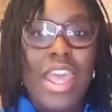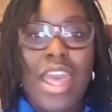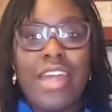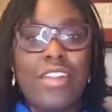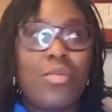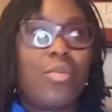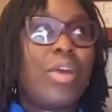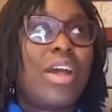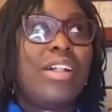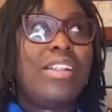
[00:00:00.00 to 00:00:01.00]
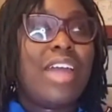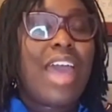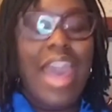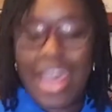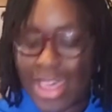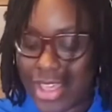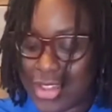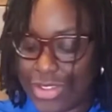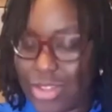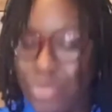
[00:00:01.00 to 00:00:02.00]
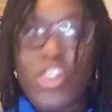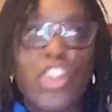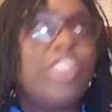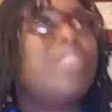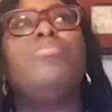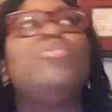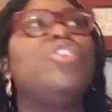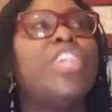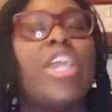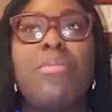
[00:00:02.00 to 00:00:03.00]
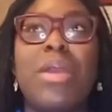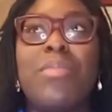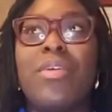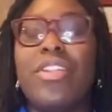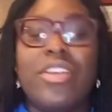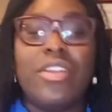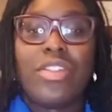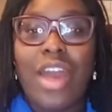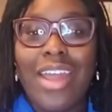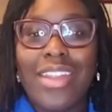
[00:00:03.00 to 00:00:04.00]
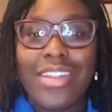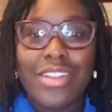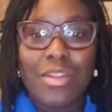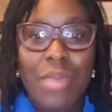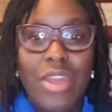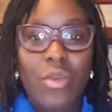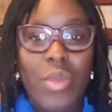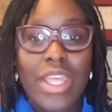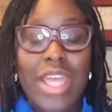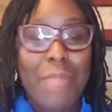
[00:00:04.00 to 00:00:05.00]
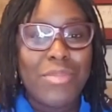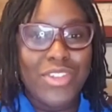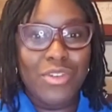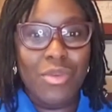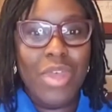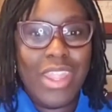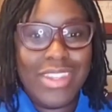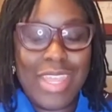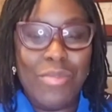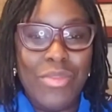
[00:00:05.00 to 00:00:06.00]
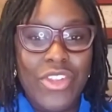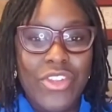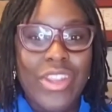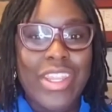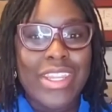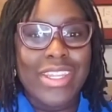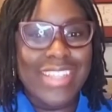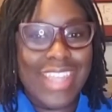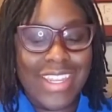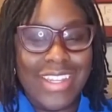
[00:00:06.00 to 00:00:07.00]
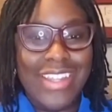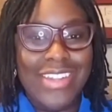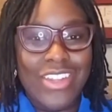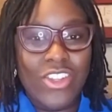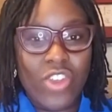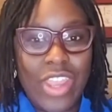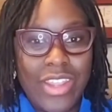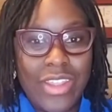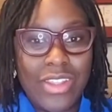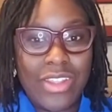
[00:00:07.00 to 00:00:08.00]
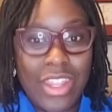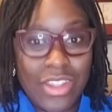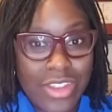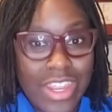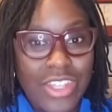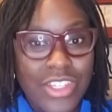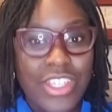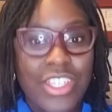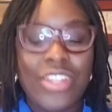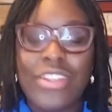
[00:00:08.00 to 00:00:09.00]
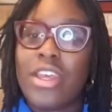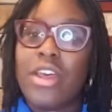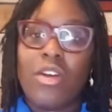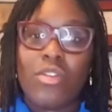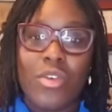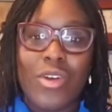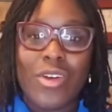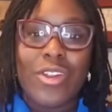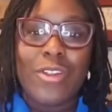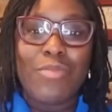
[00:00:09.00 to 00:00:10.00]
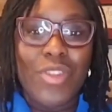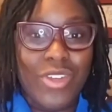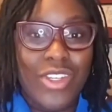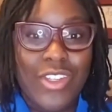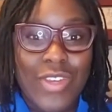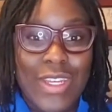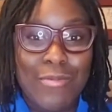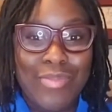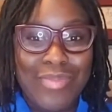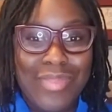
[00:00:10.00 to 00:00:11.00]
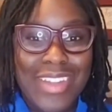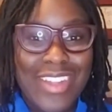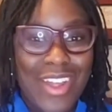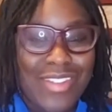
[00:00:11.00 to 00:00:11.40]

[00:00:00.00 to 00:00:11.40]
as well as just share my personal thoughts on the matter when it comes to demonstrating techniques and strategies for your children. So,